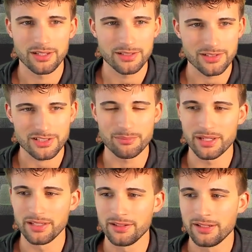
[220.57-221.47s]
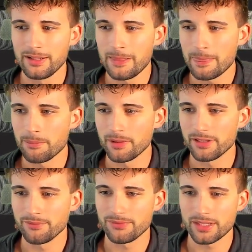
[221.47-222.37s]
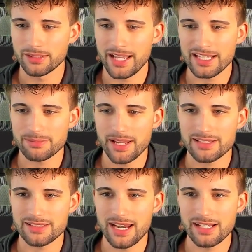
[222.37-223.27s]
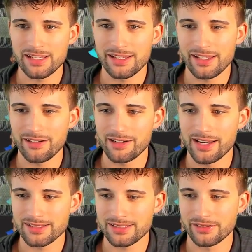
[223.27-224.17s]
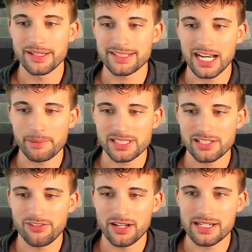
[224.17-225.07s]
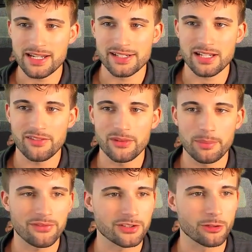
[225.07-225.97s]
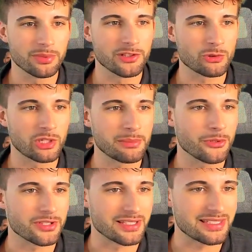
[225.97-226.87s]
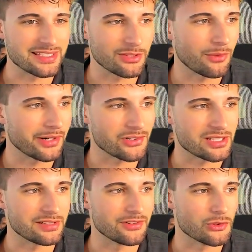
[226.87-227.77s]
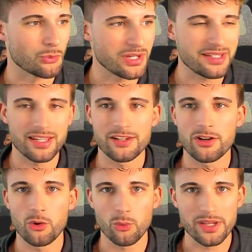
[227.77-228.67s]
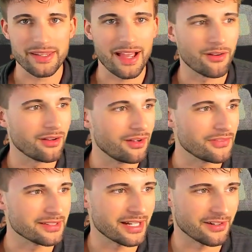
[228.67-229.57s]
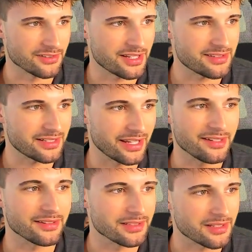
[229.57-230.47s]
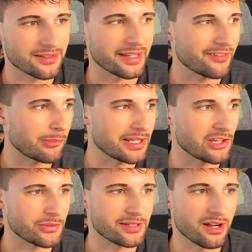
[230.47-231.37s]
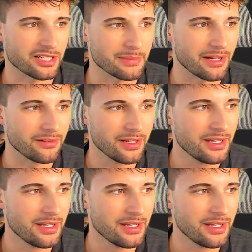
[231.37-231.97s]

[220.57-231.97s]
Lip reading: just a bit. But last man standing in our S tier, it's got to be Stefon Diggs of the Buffalo Bills, one of the most consistent wide receivers week in, week out of the entire season. And just like everybody else we talked about,